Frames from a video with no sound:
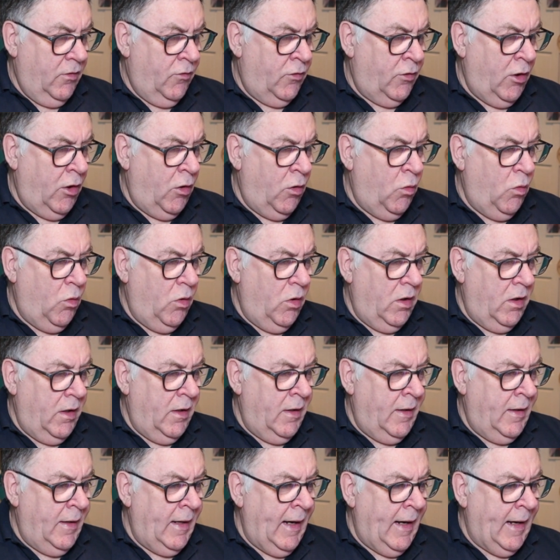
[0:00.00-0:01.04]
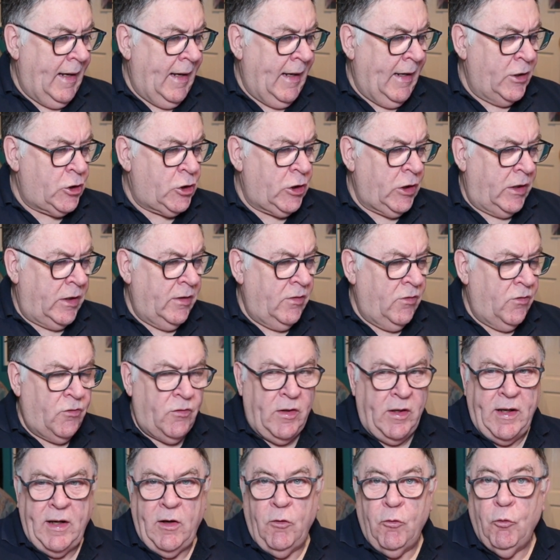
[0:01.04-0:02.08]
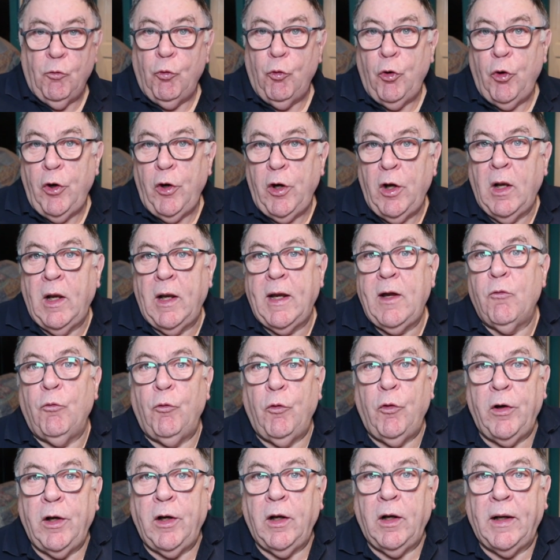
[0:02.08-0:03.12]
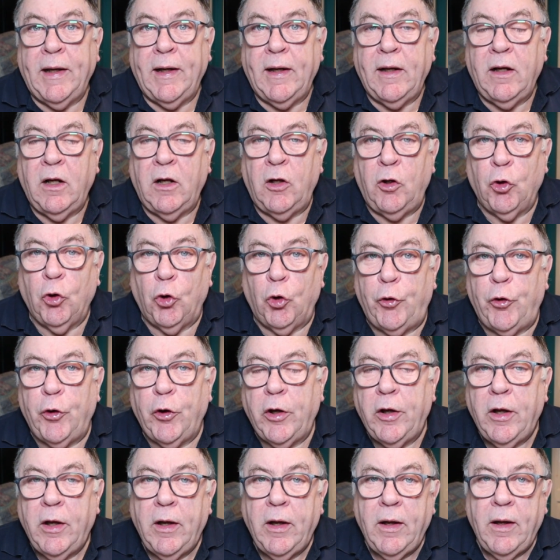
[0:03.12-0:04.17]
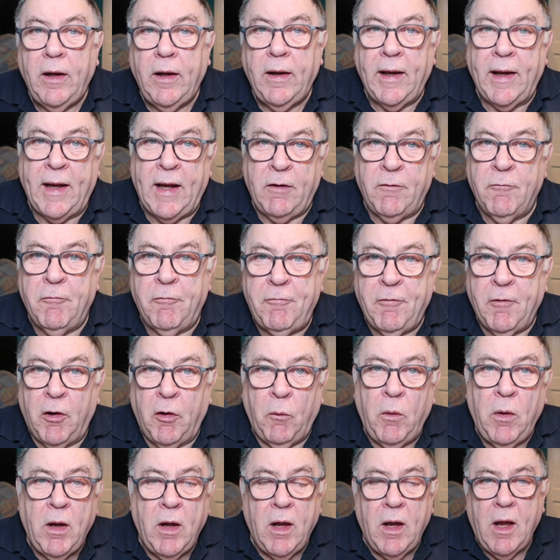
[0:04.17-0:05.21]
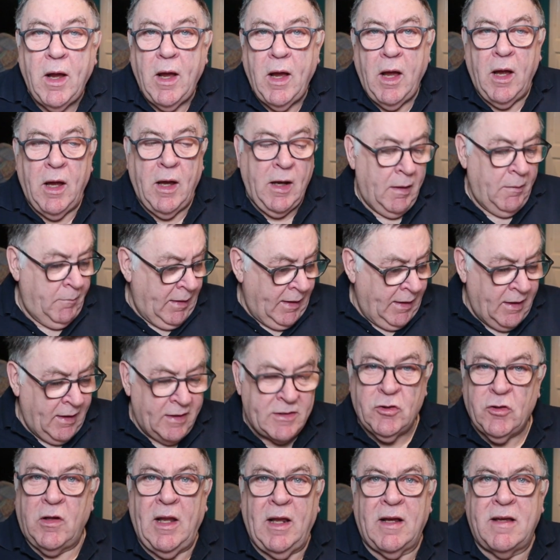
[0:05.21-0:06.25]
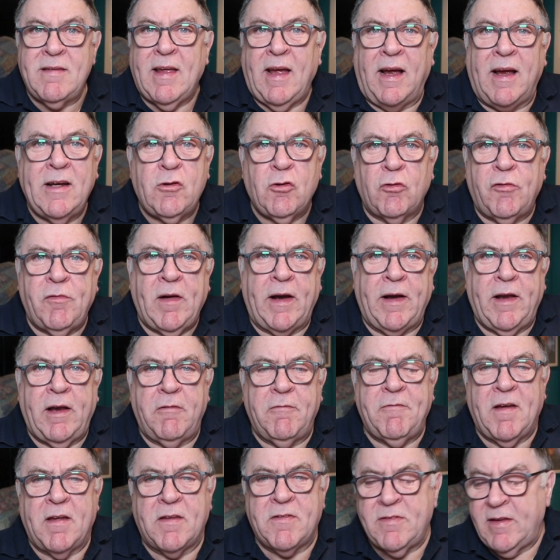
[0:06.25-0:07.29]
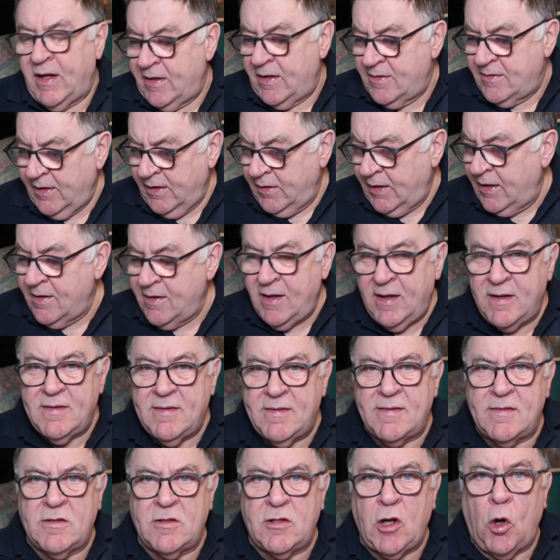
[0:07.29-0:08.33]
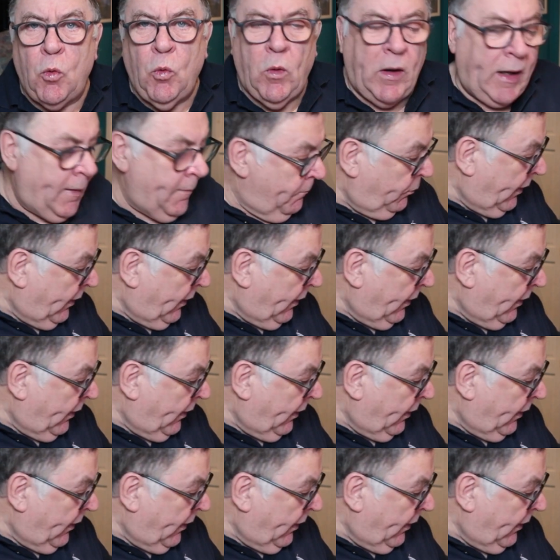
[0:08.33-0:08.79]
So yeah, as you can see, really good info. I just find it fascinating. It's totally